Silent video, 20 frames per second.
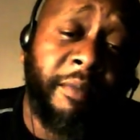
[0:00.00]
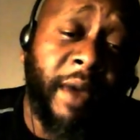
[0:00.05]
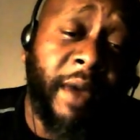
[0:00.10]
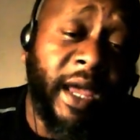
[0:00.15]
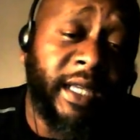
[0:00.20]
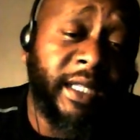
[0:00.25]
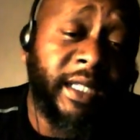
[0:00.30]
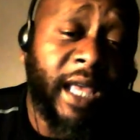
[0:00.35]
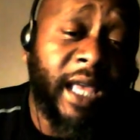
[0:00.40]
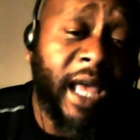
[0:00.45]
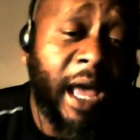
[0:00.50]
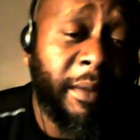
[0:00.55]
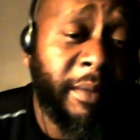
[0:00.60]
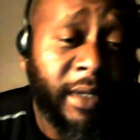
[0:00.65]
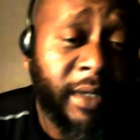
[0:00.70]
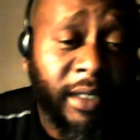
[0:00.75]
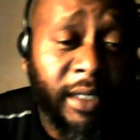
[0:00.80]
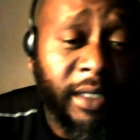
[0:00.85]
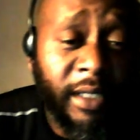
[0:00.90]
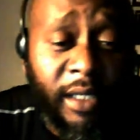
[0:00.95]
and by his
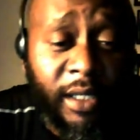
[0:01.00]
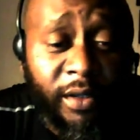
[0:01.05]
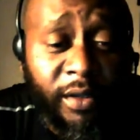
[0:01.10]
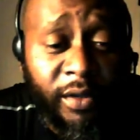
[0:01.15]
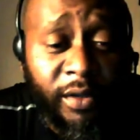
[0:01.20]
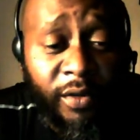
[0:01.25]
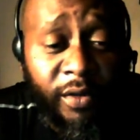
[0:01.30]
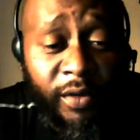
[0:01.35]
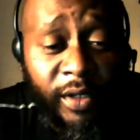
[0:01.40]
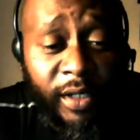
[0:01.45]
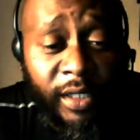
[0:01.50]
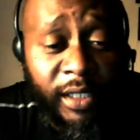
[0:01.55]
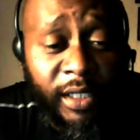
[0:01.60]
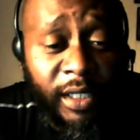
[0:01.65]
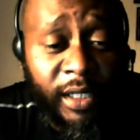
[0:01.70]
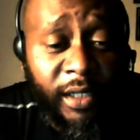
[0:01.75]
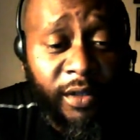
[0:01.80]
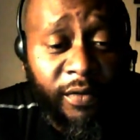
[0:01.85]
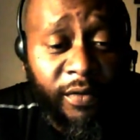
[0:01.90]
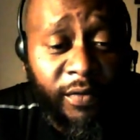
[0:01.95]
comments during
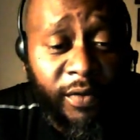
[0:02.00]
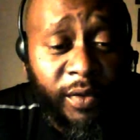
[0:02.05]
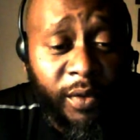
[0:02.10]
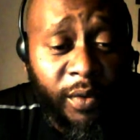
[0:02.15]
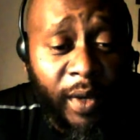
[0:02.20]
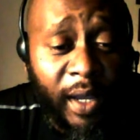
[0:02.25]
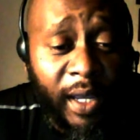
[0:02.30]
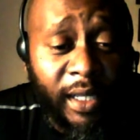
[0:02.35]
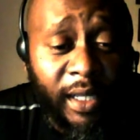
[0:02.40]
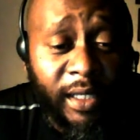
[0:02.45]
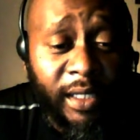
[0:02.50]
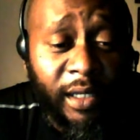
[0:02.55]
his interview,